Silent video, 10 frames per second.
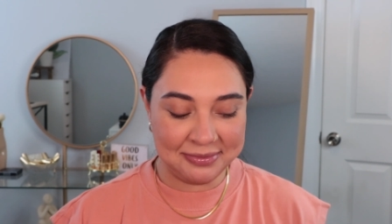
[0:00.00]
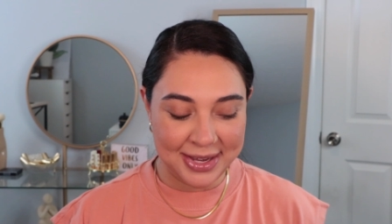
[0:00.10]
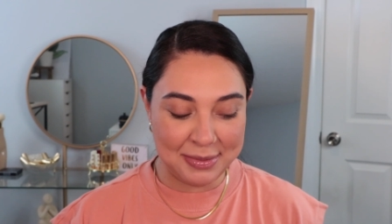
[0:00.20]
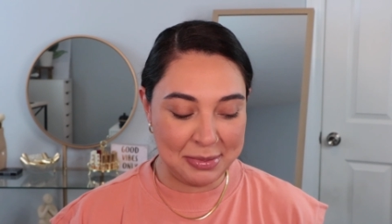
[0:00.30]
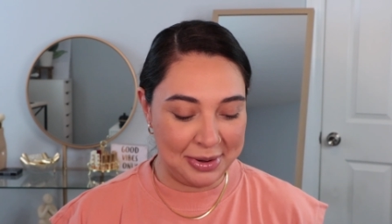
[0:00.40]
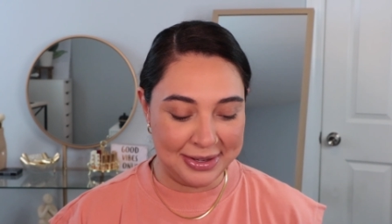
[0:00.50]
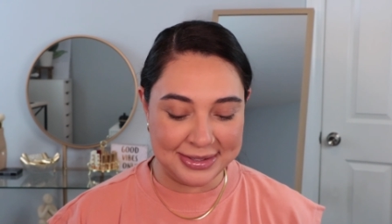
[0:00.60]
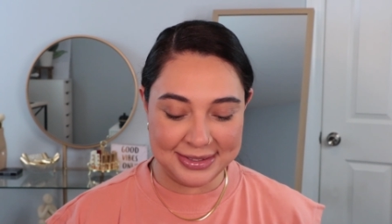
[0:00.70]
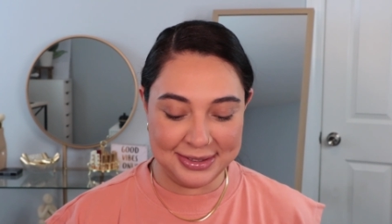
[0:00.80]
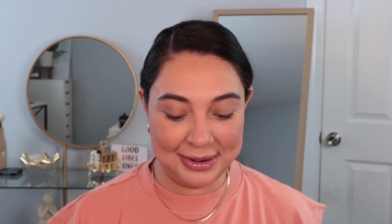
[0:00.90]
I'm
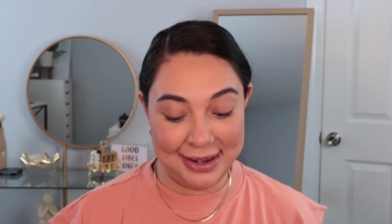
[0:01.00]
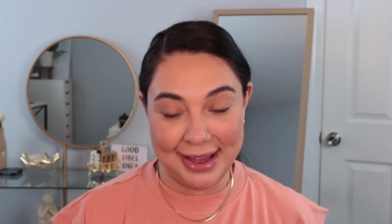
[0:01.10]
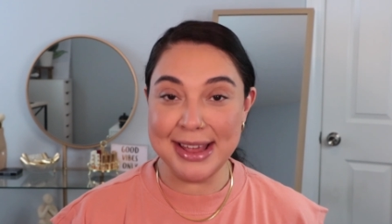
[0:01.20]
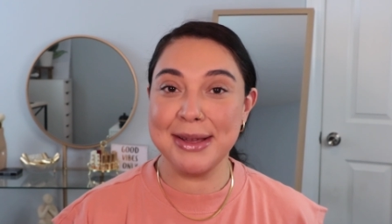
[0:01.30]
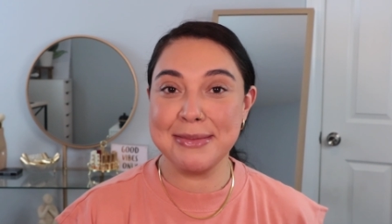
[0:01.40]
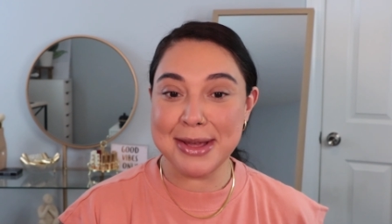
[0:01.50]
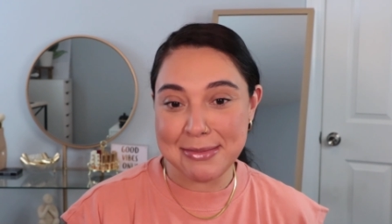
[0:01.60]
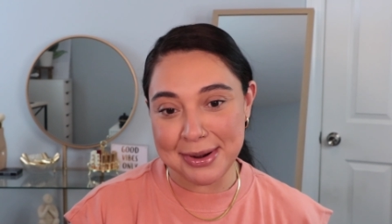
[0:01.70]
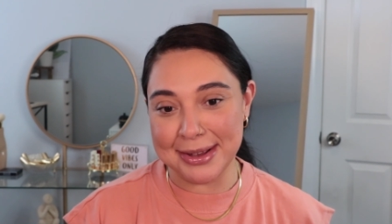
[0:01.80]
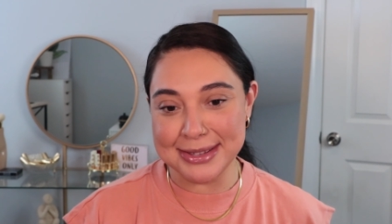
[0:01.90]
impressed. Okay, I am
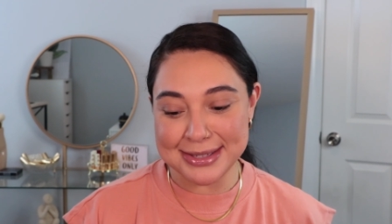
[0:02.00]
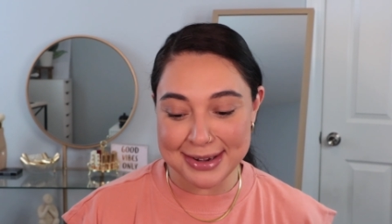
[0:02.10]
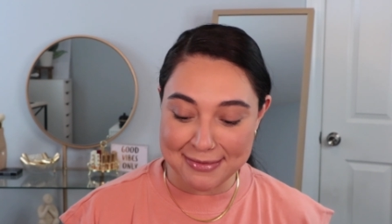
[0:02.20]
impressed.